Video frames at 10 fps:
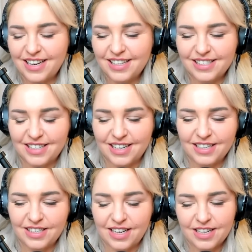it is. It
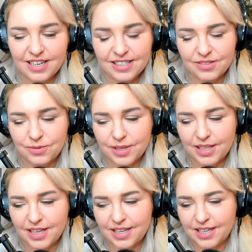is, and it is
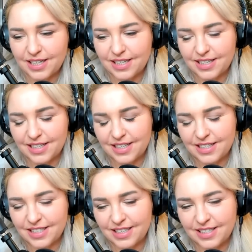really
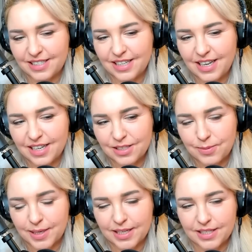insidious
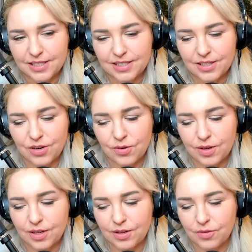because
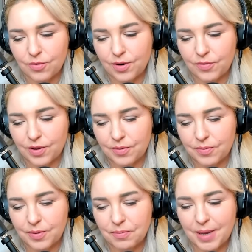one of
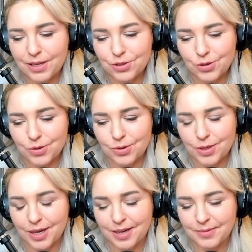the
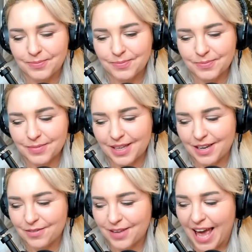major
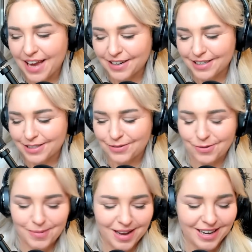kind of catalysts
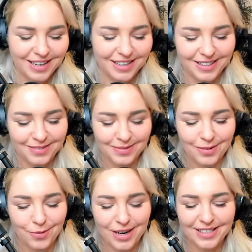for my
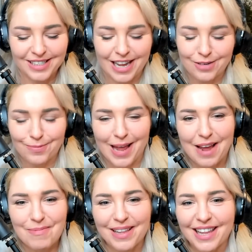
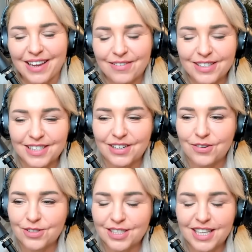red/black pilling was
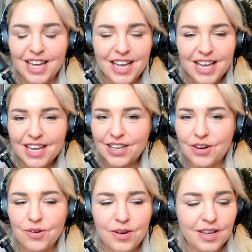just you
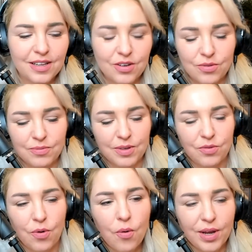know
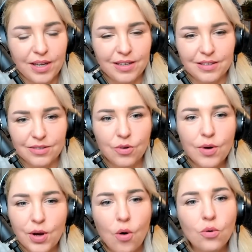growing
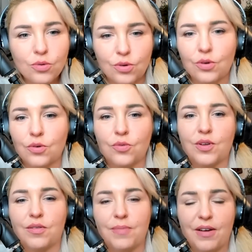older
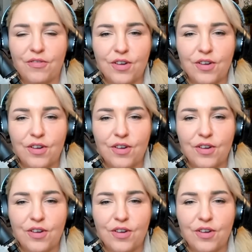with my